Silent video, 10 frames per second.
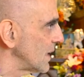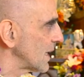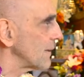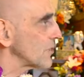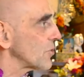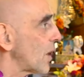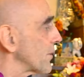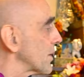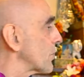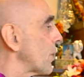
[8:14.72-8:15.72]
and they saw
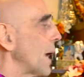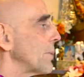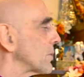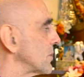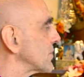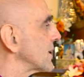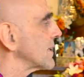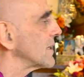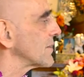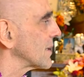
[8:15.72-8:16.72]
that crime increased like
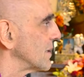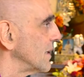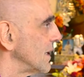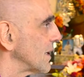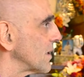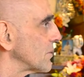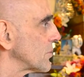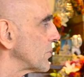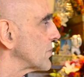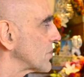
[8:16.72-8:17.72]
anything. It
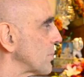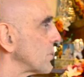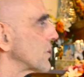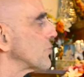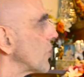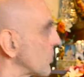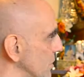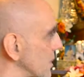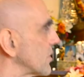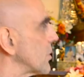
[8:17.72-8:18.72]
was very simple. The
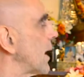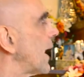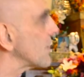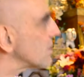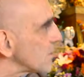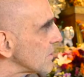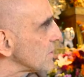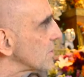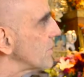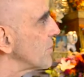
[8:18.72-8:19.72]
children didn't know how to
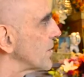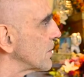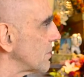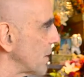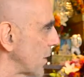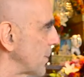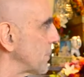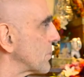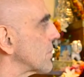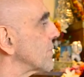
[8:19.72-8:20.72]
feel what other
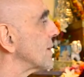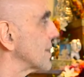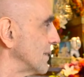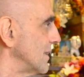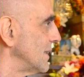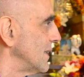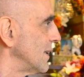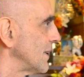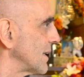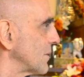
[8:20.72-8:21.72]
people were feeling.
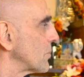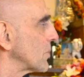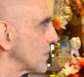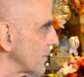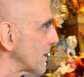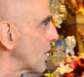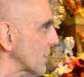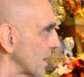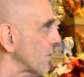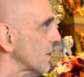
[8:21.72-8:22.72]
Whereas living all
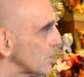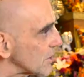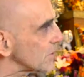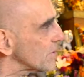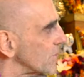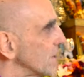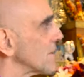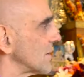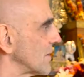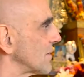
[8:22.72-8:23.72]
together, they could just
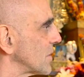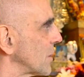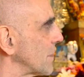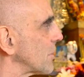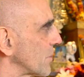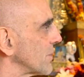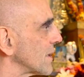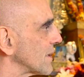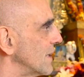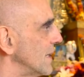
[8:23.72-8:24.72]
feel what other people were
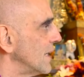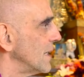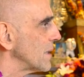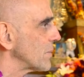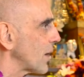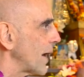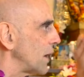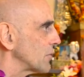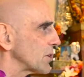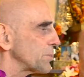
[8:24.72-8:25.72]
feeling. But our
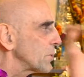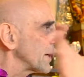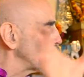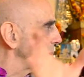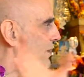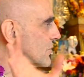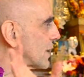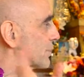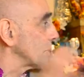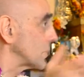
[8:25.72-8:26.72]
houses, putting everybody in
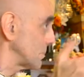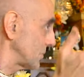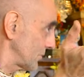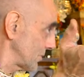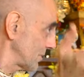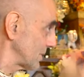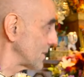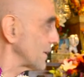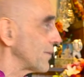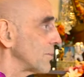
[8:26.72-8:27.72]
separate rooms,
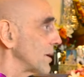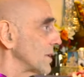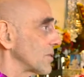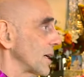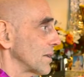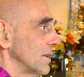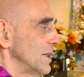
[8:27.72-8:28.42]
and everybody's